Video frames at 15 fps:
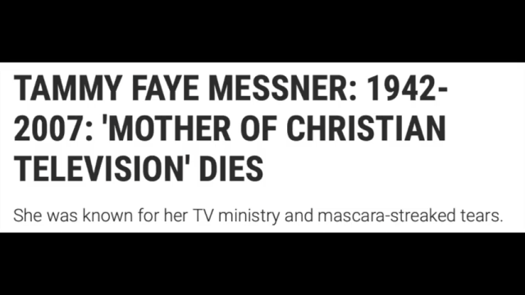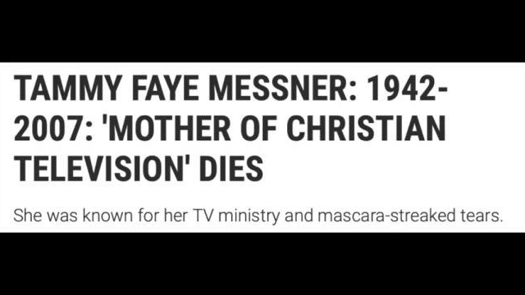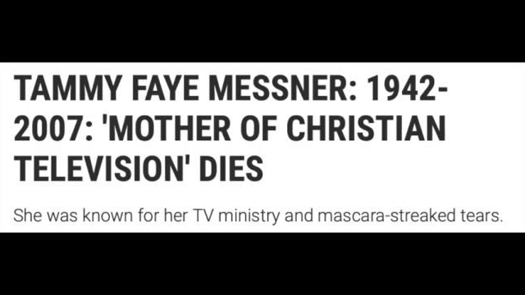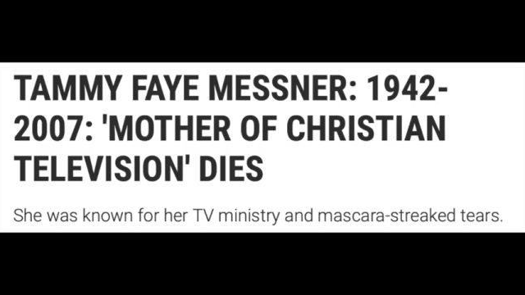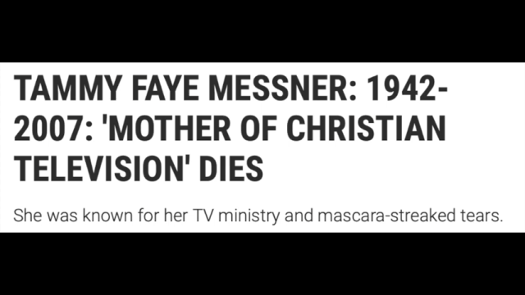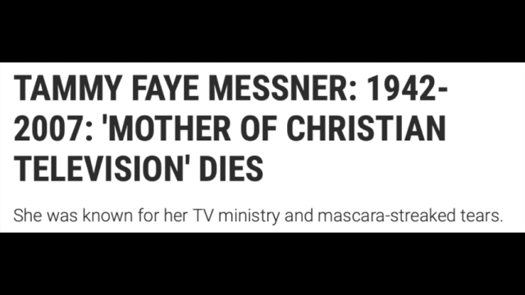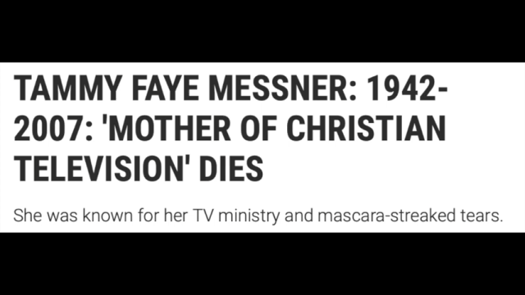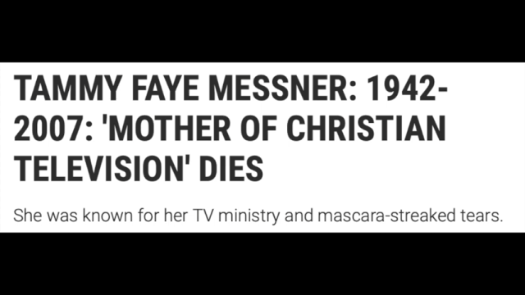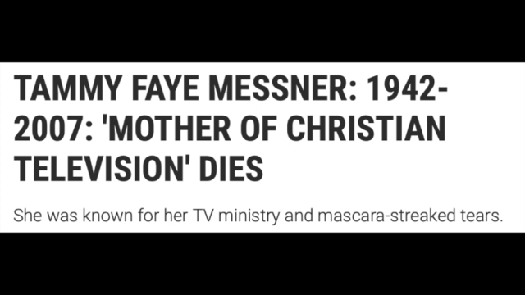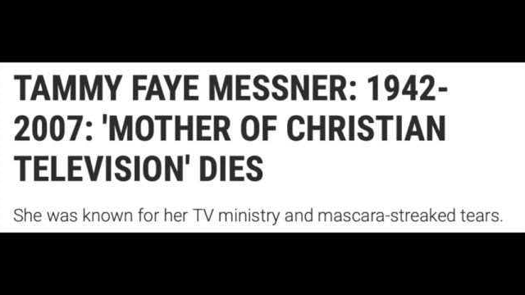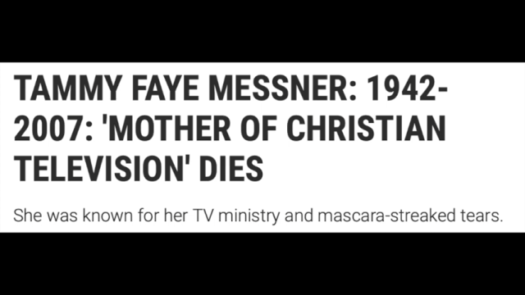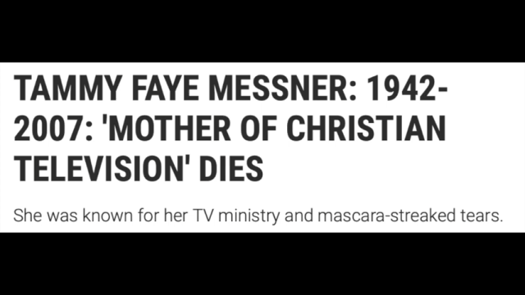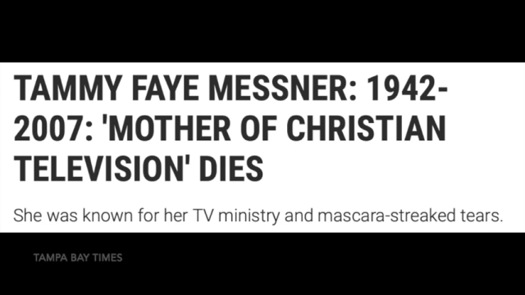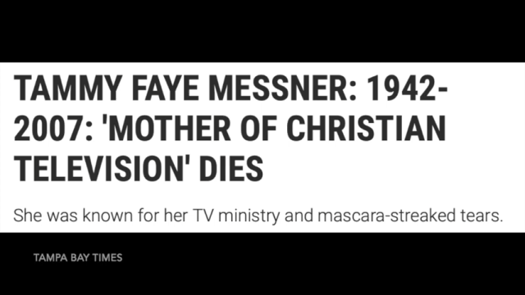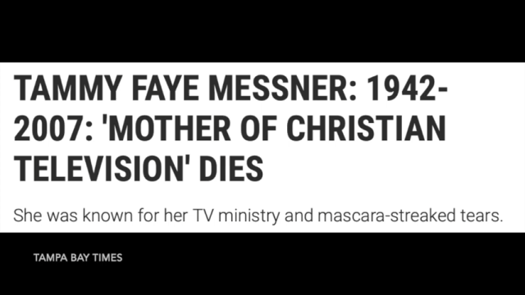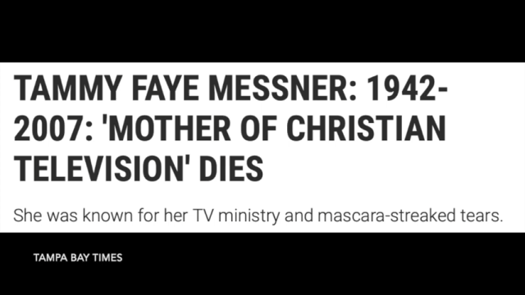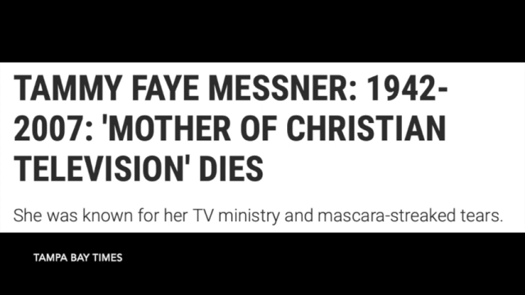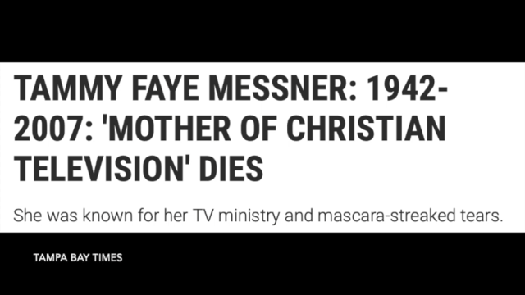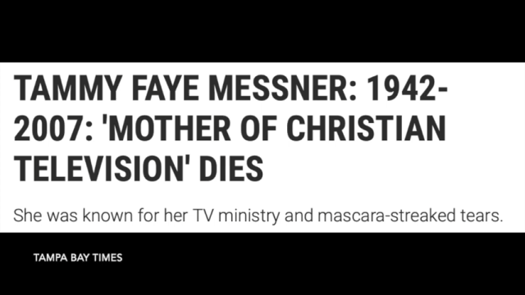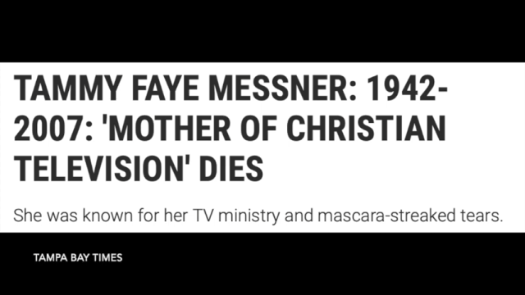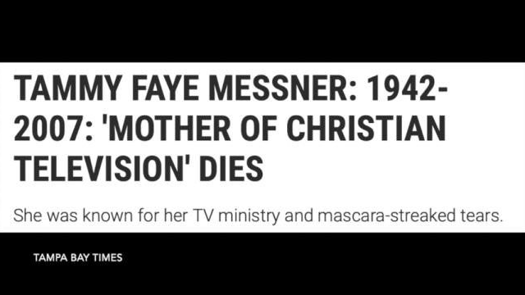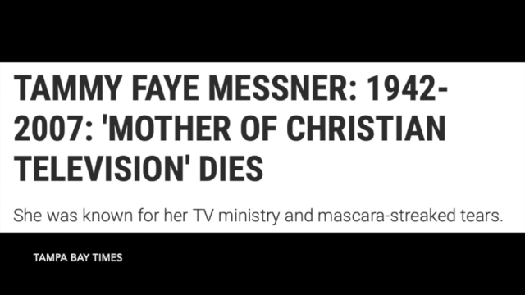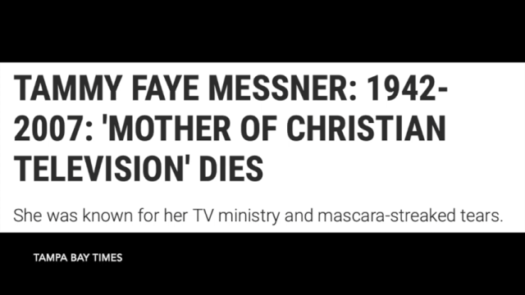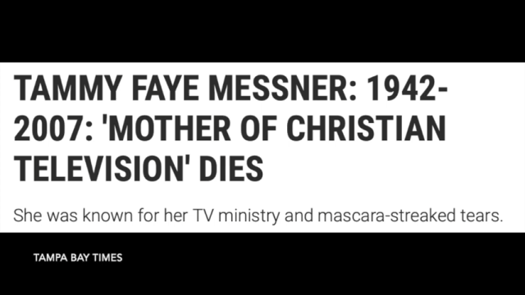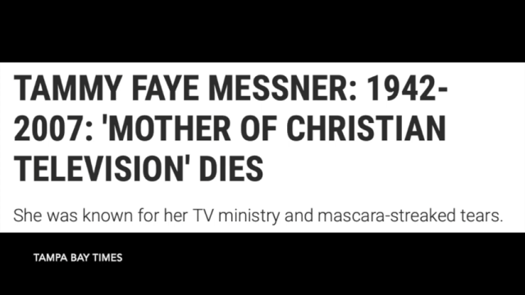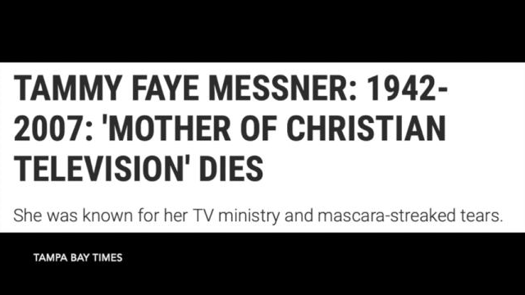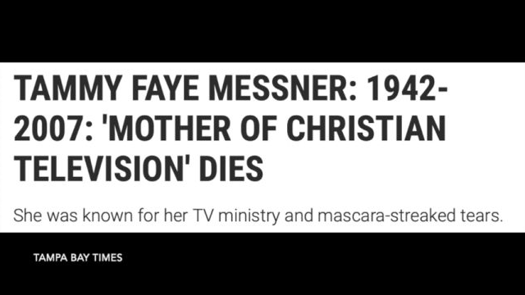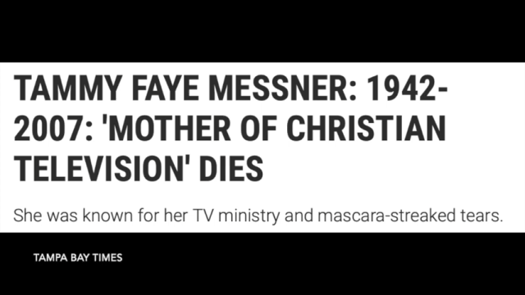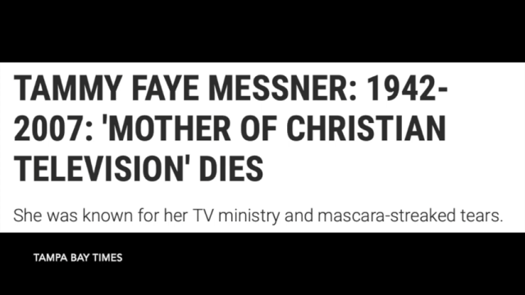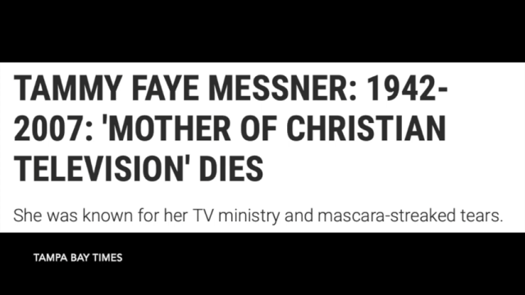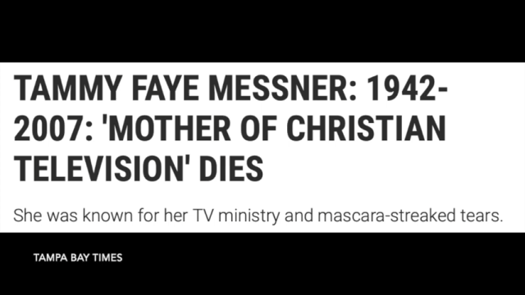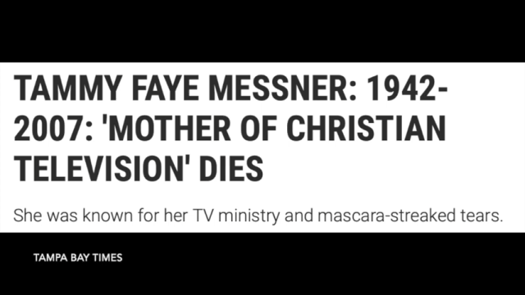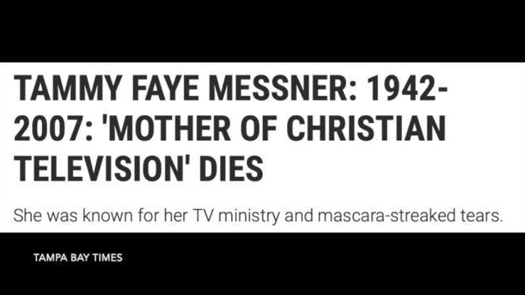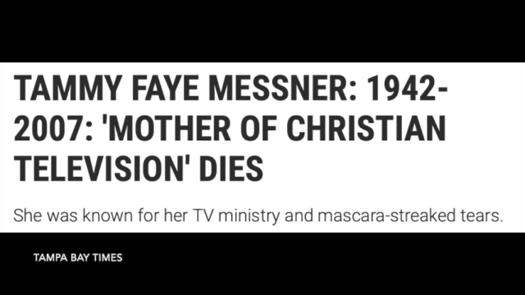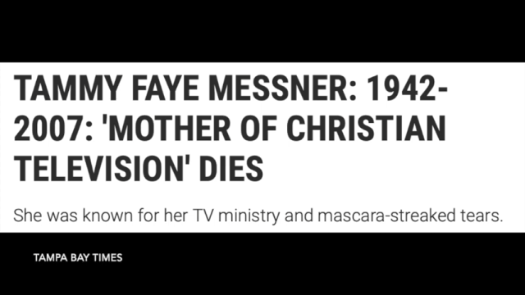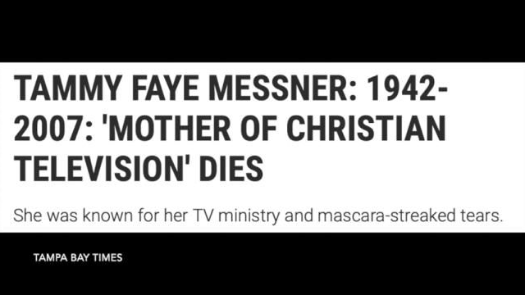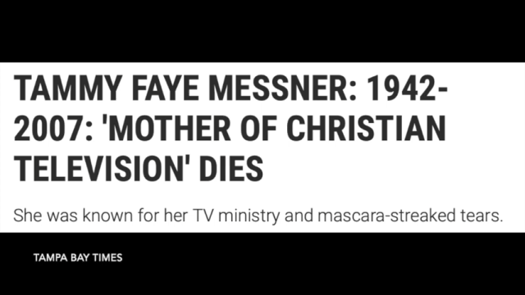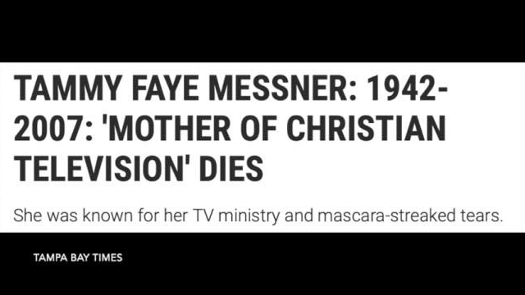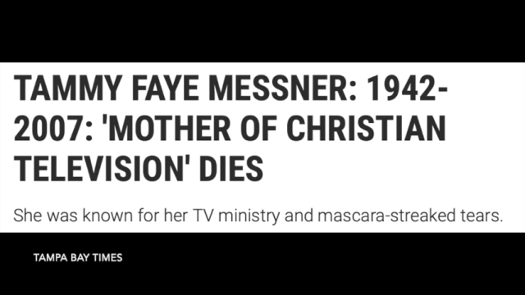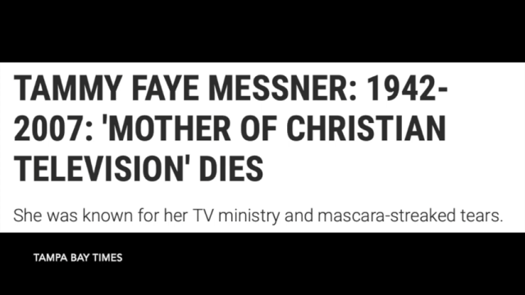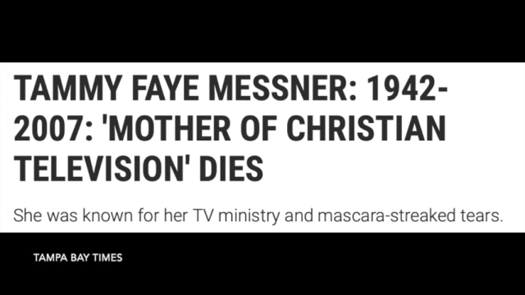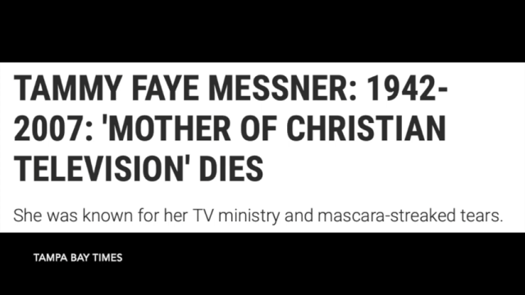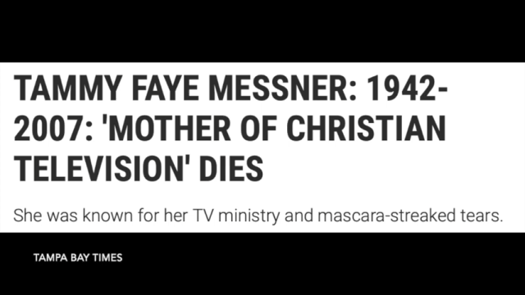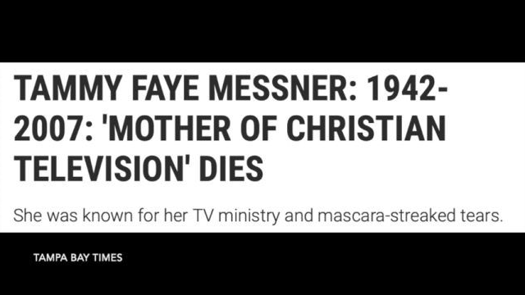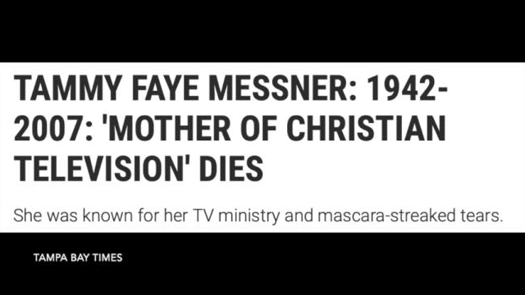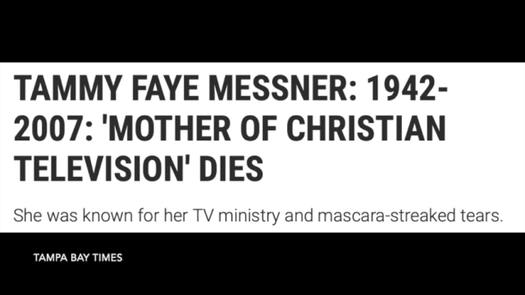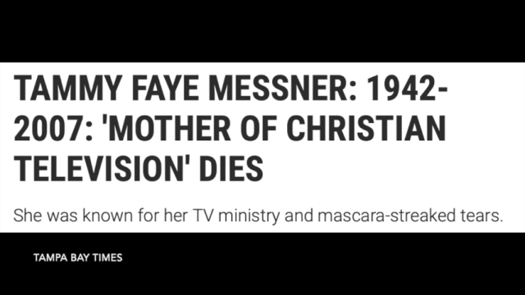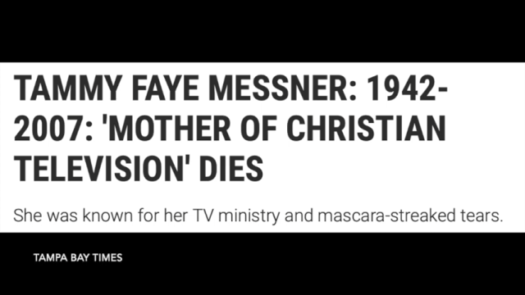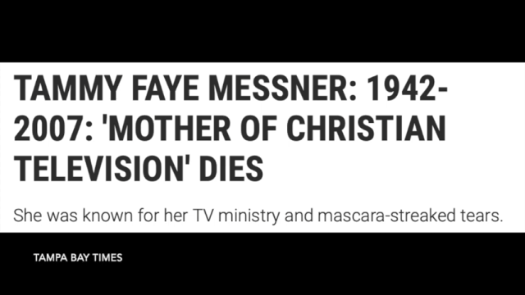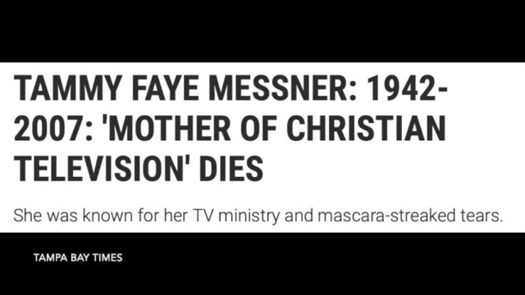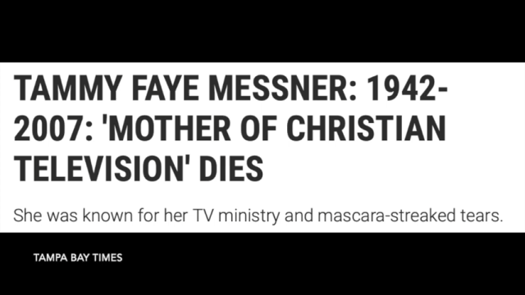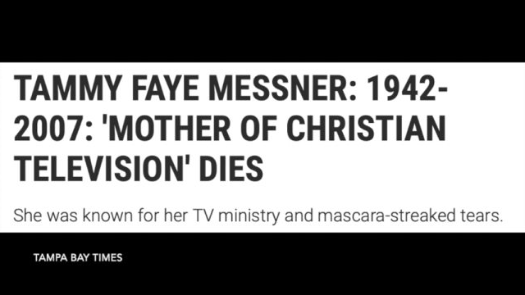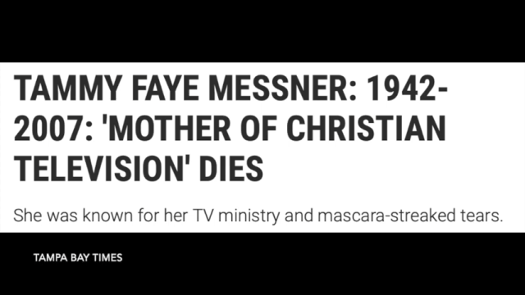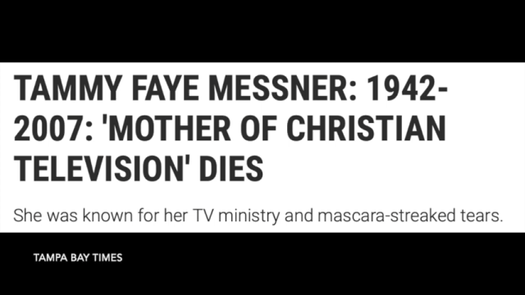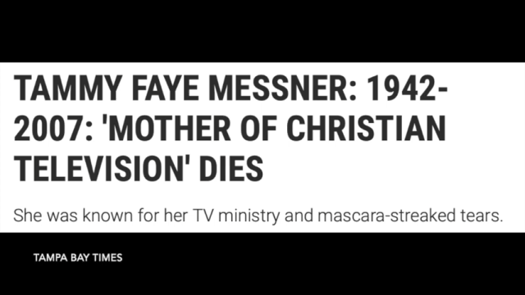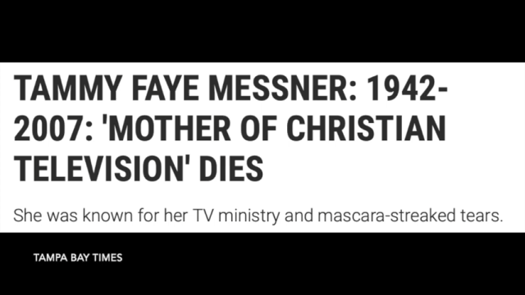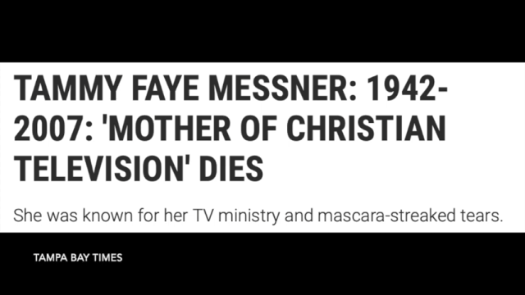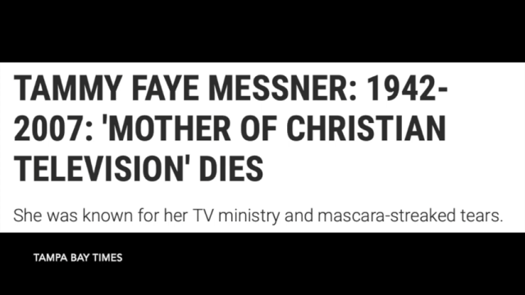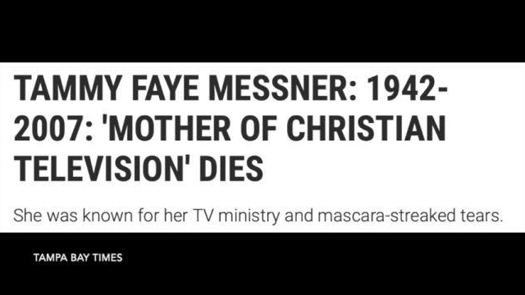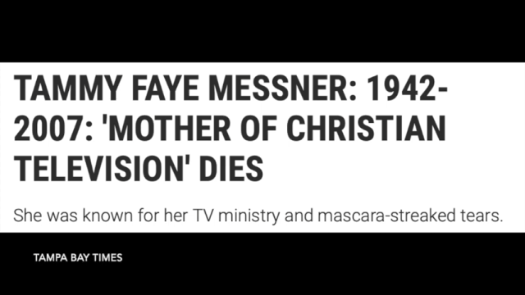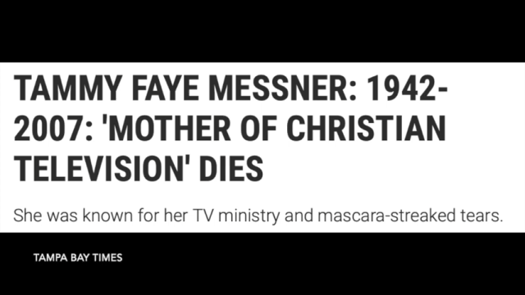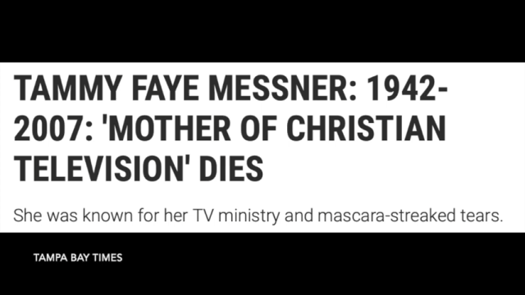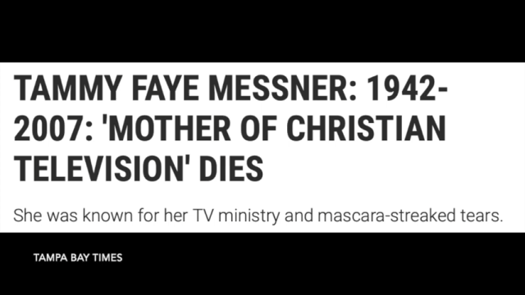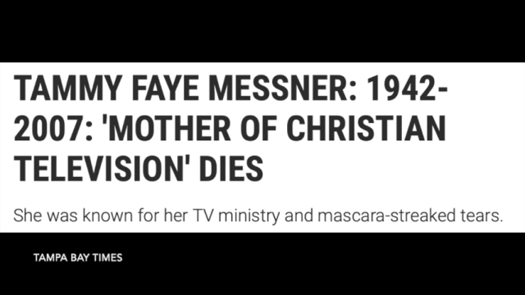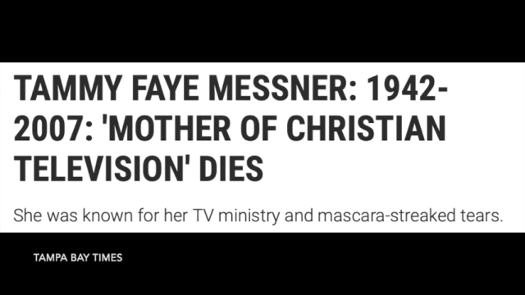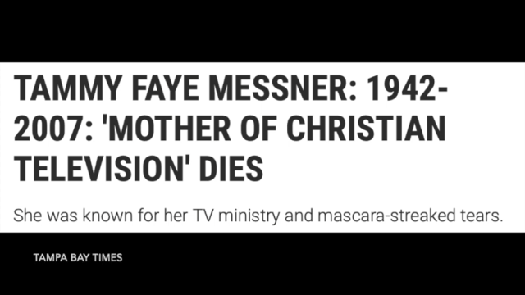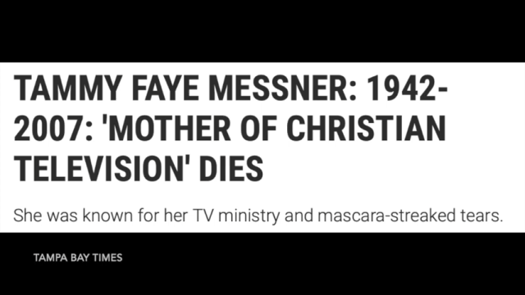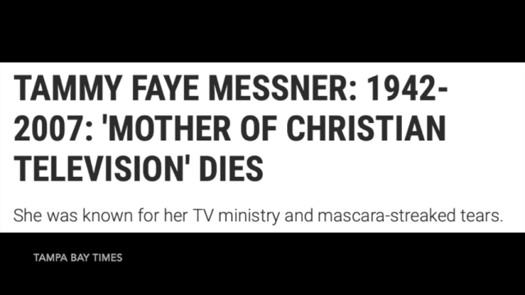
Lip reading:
[unreadable: no face in view]